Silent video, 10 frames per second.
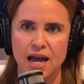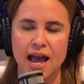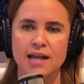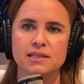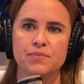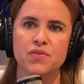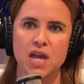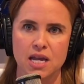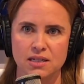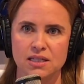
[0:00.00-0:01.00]
I had some
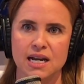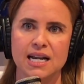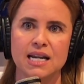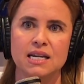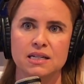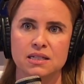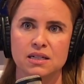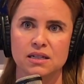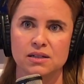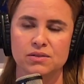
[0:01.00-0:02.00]
things that I needed to